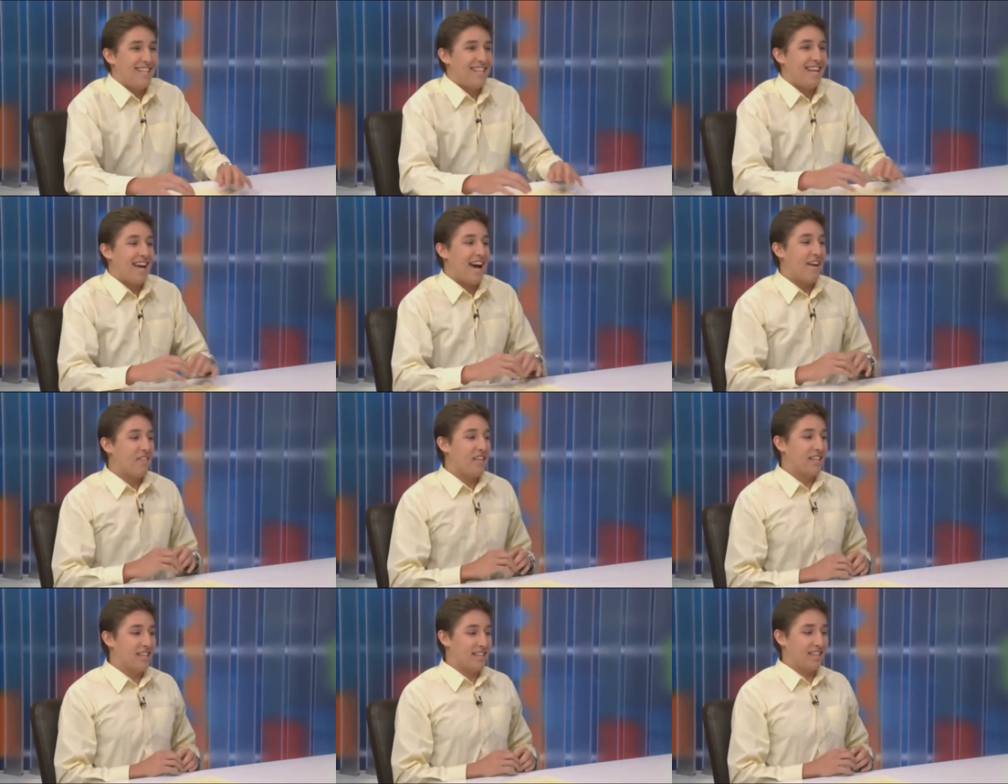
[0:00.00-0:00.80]
Yeah, I
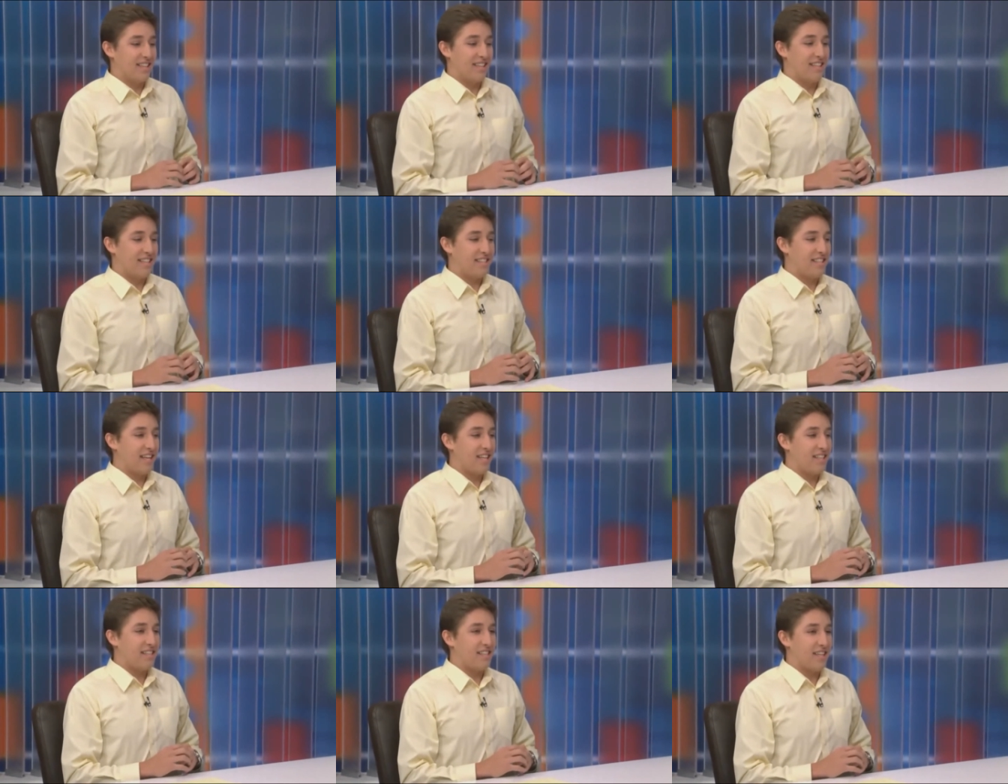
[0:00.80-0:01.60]
mean, the
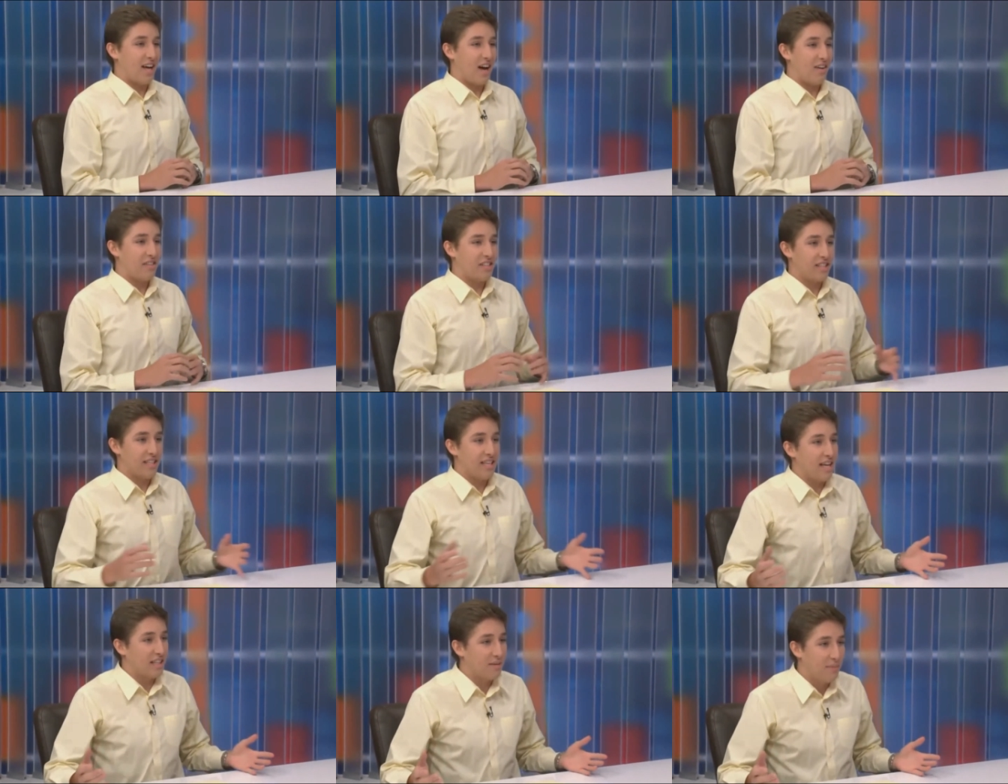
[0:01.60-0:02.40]
Suns,
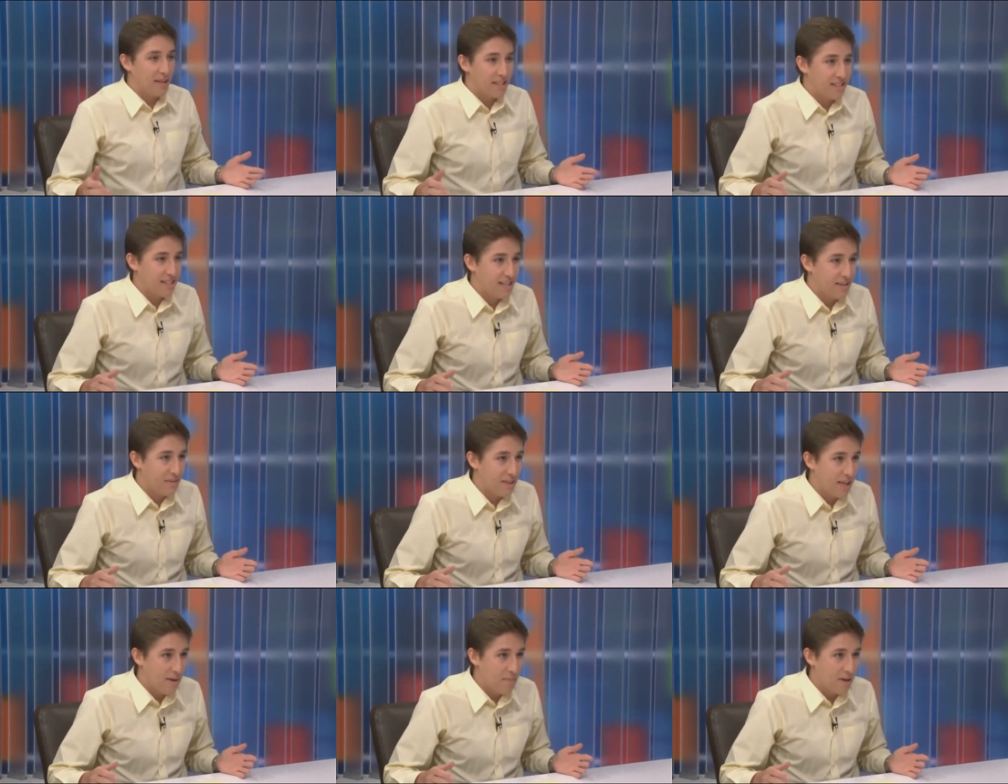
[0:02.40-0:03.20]
obviously not the best team
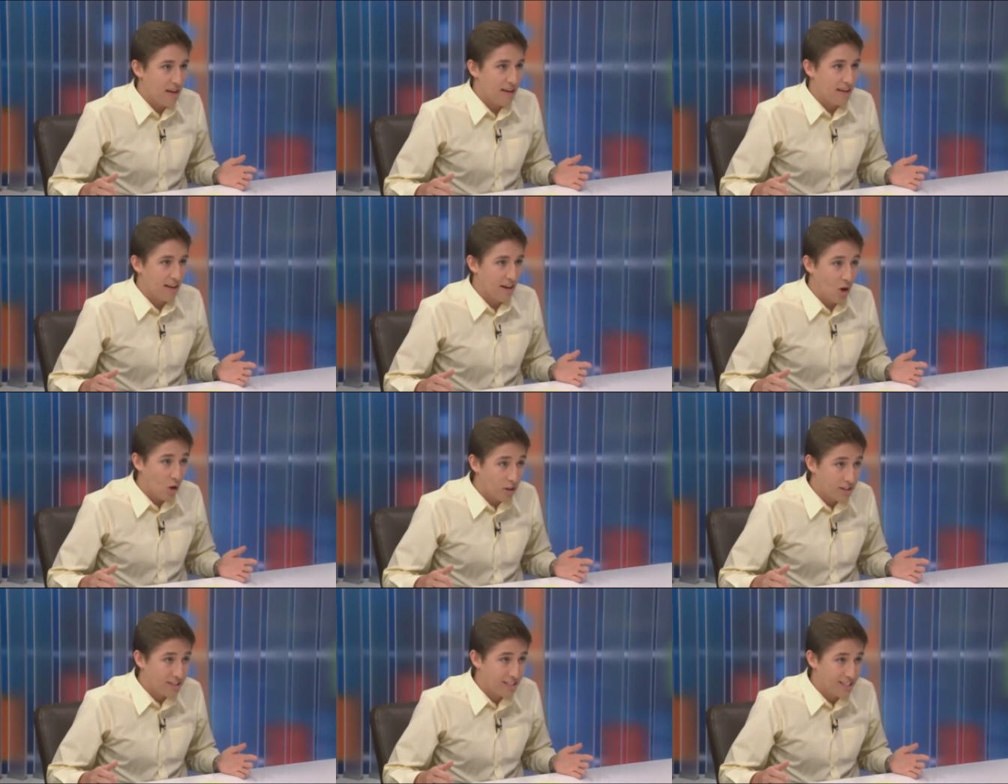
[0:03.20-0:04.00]
in the N B A at
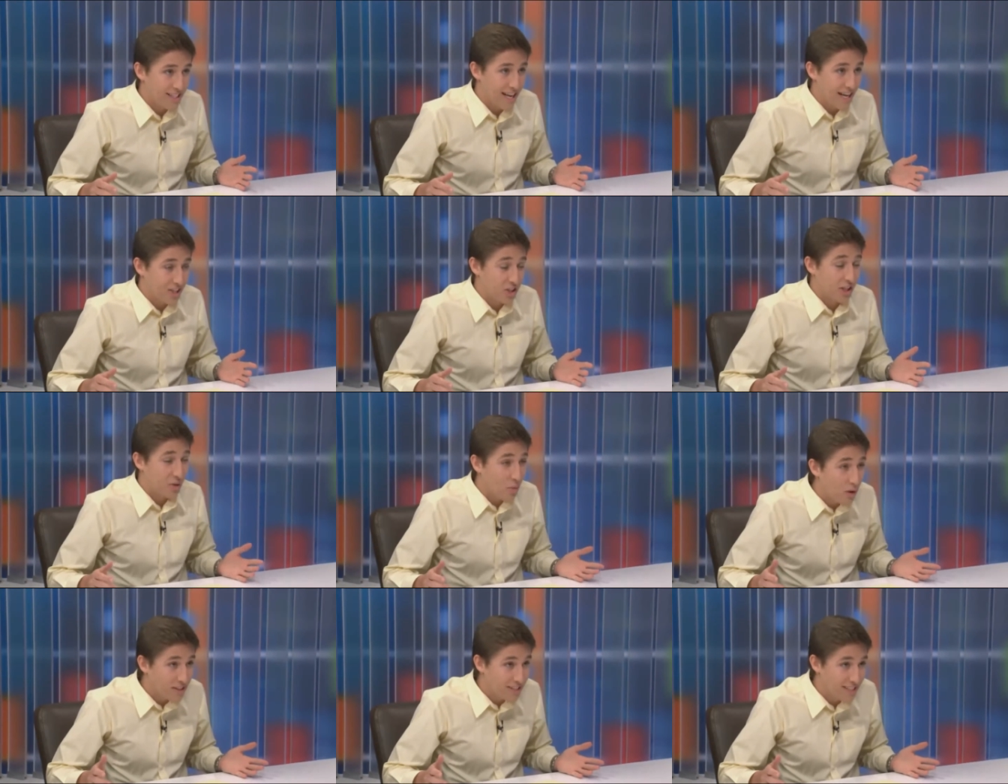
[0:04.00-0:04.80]
all this season. Actually, the
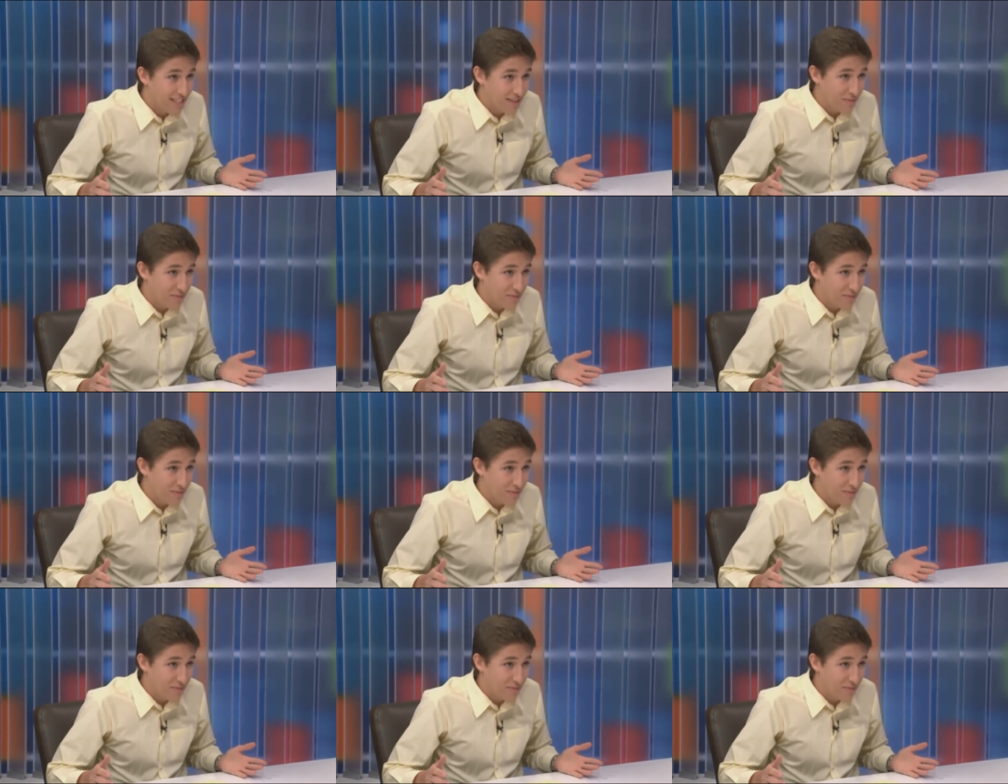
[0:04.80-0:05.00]
worst team,